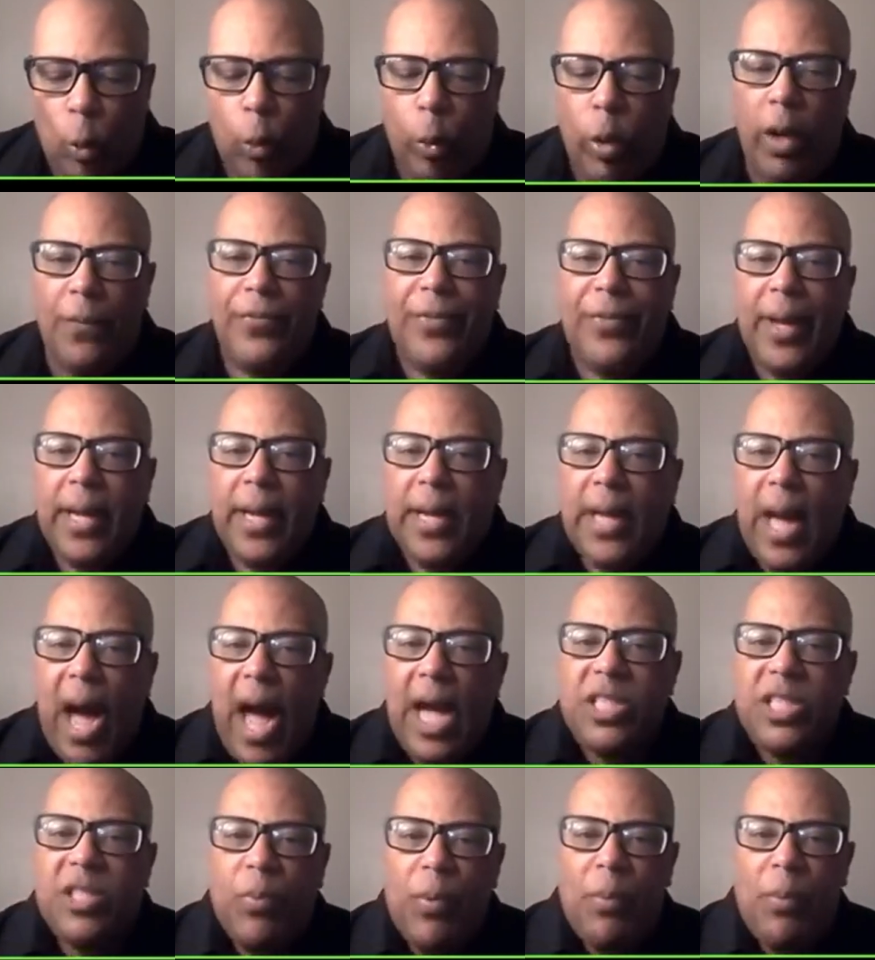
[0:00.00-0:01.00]
Well, the
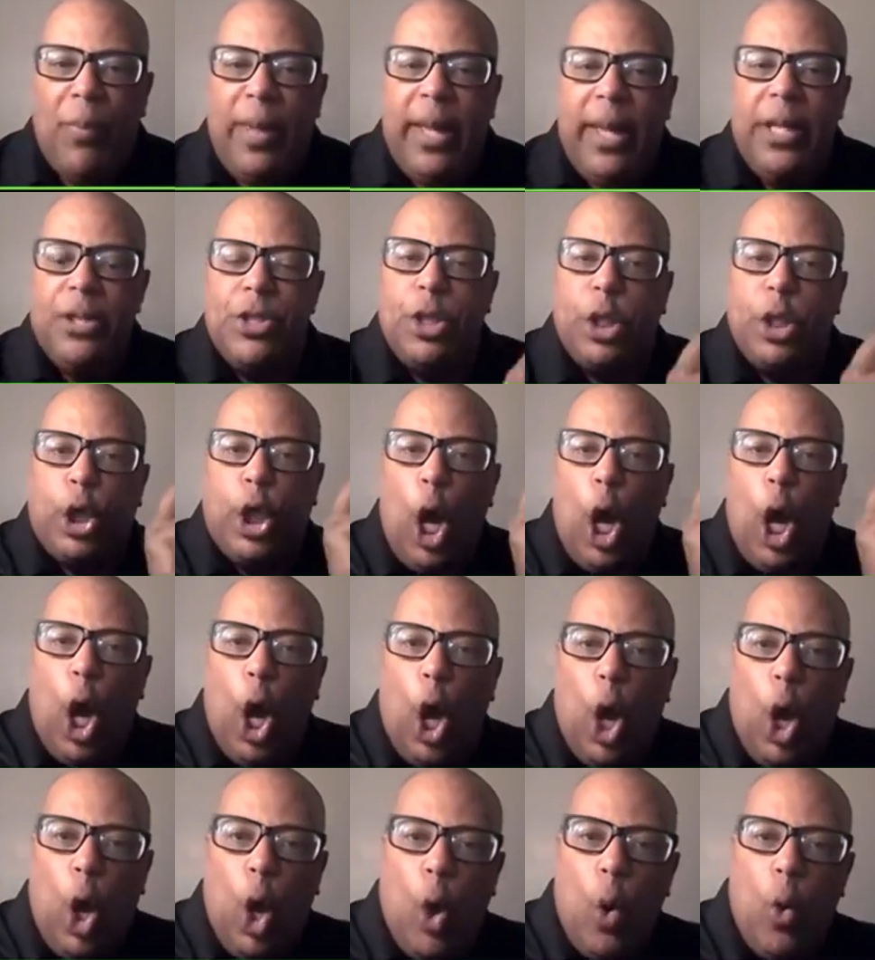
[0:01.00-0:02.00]
gospel means
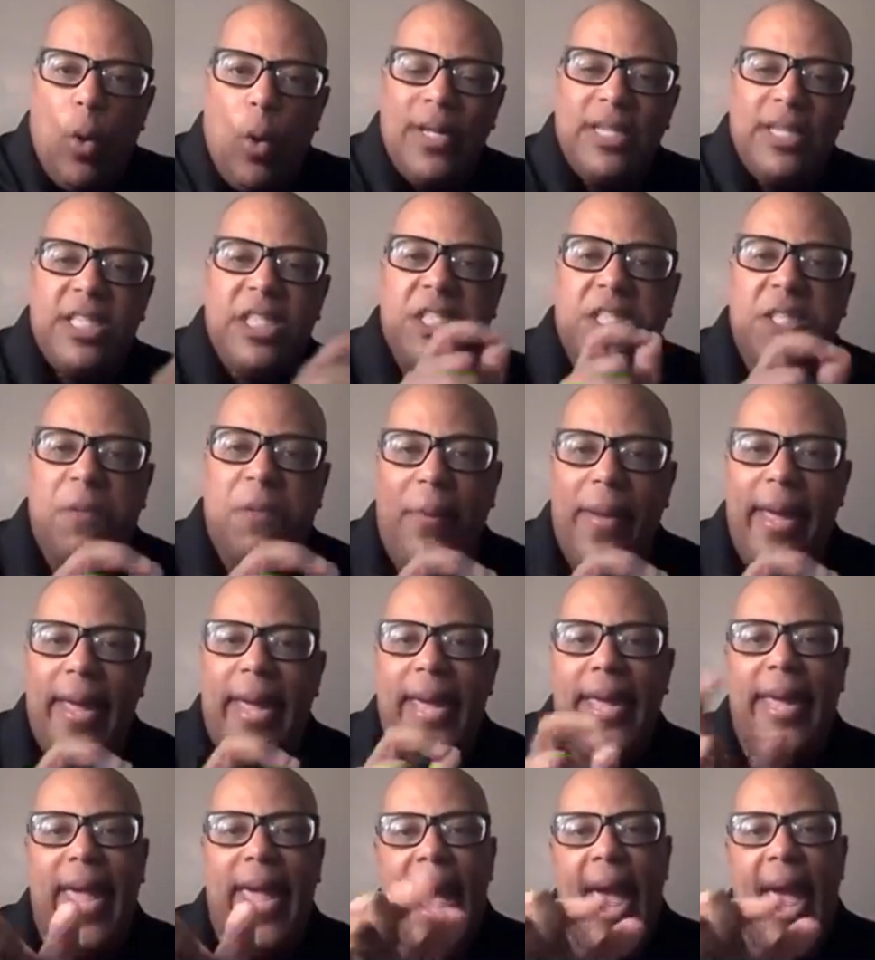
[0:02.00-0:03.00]
go
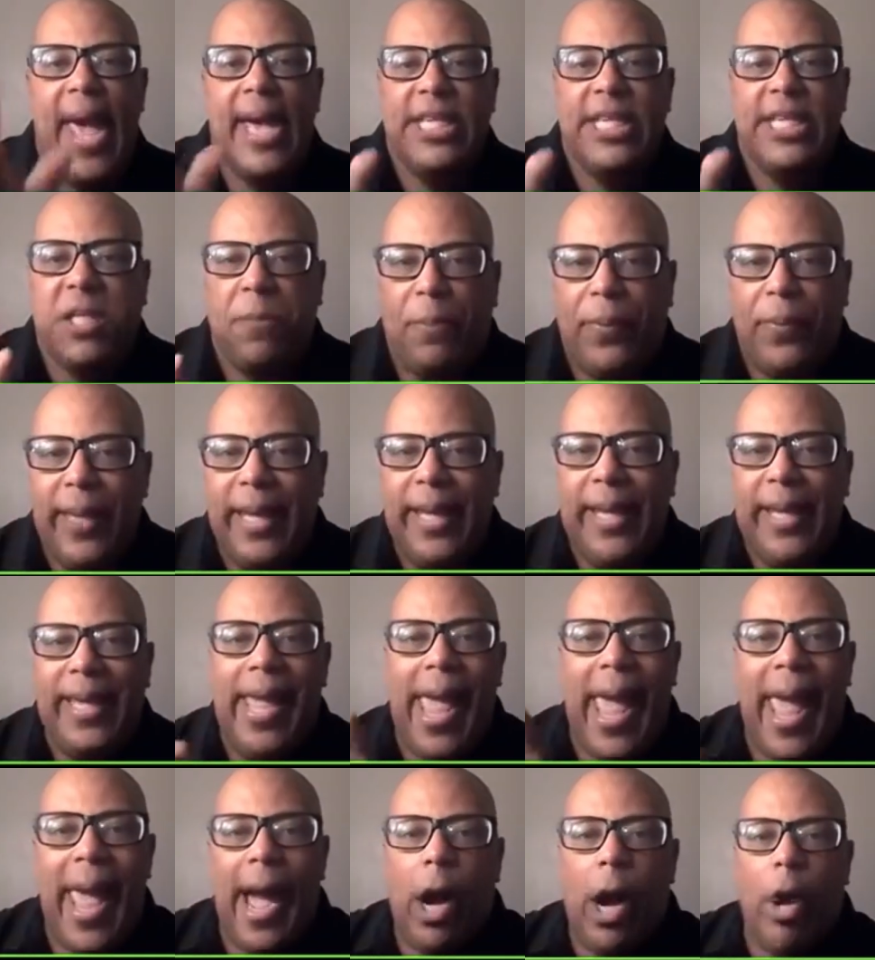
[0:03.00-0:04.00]
speak,
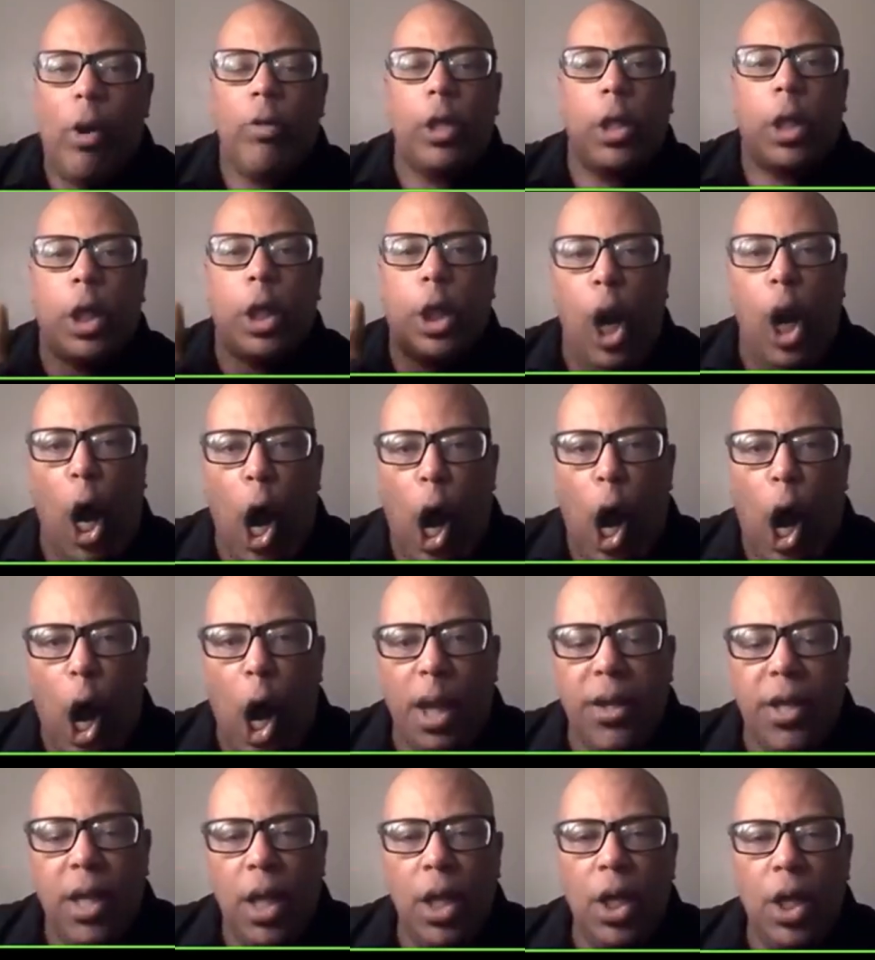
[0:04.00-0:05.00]
S-P-L,
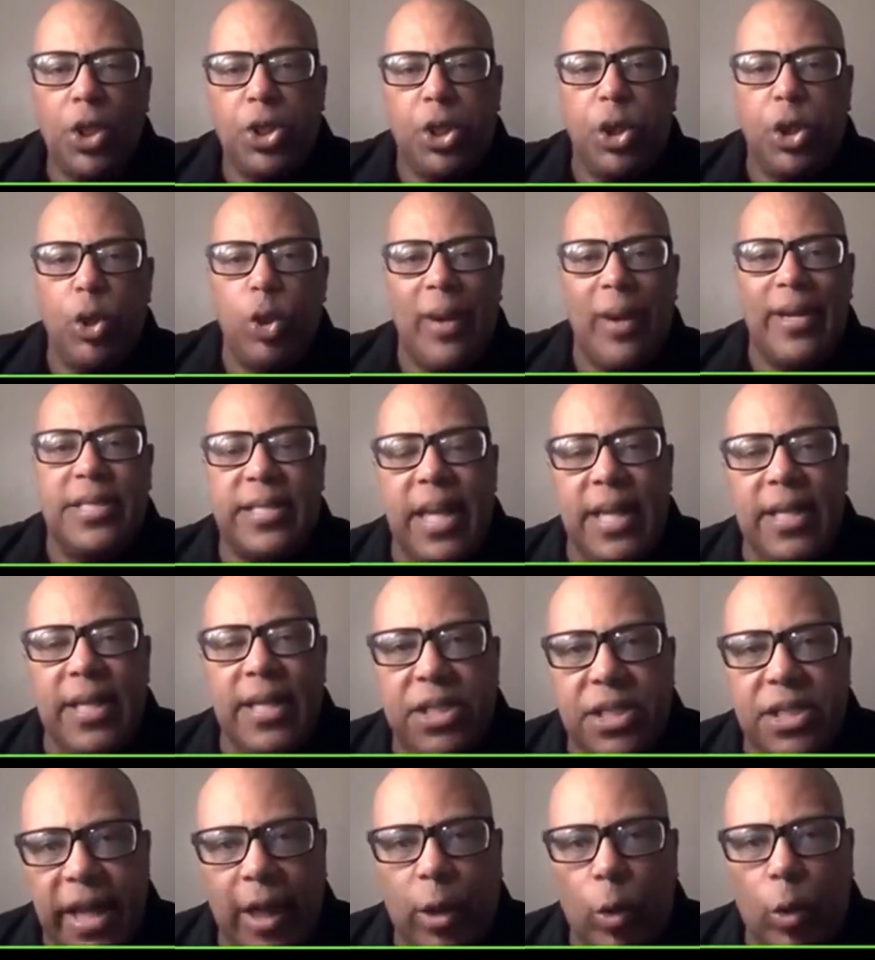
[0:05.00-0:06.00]
God, to a
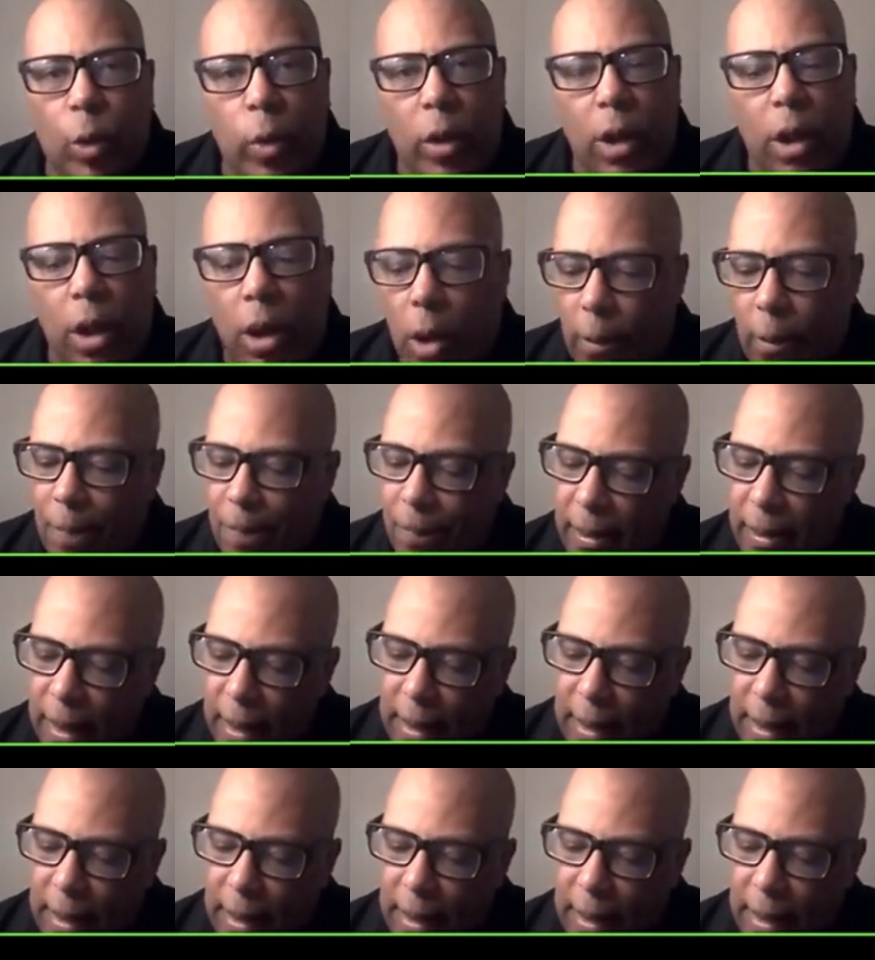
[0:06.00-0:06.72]
sin-sick world.